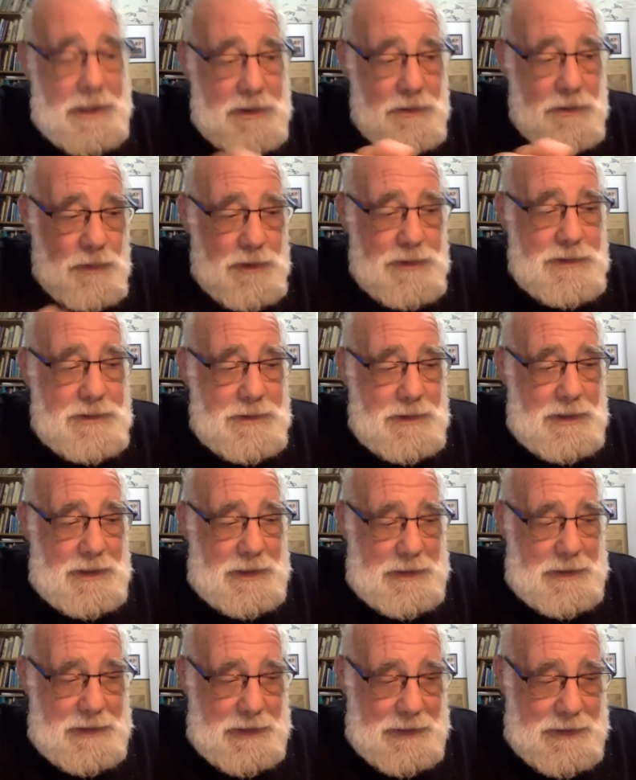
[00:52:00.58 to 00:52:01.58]
other words,
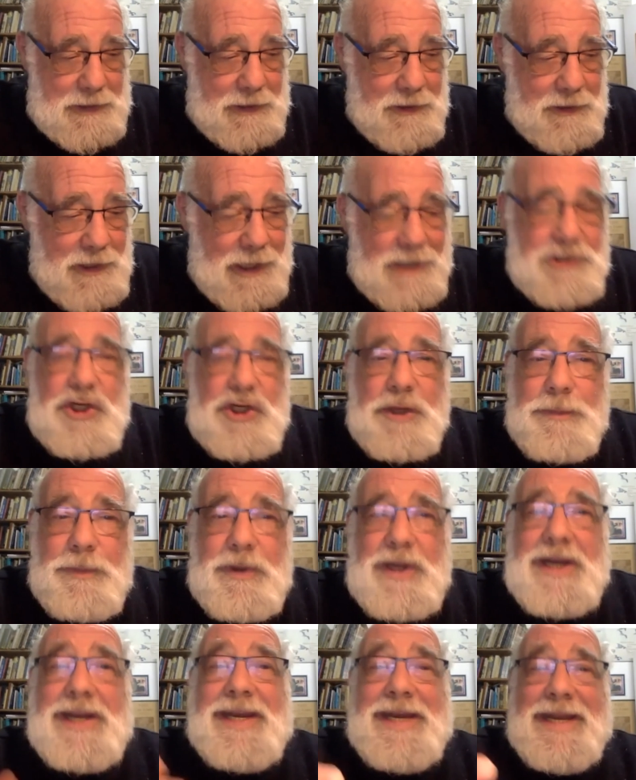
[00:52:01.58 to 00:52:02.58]
the international
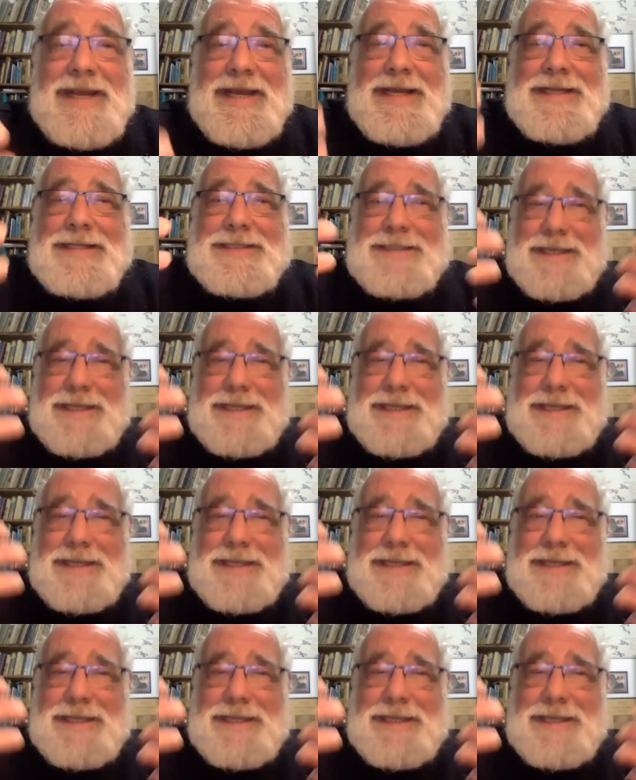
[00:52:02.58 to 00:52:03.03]
community needs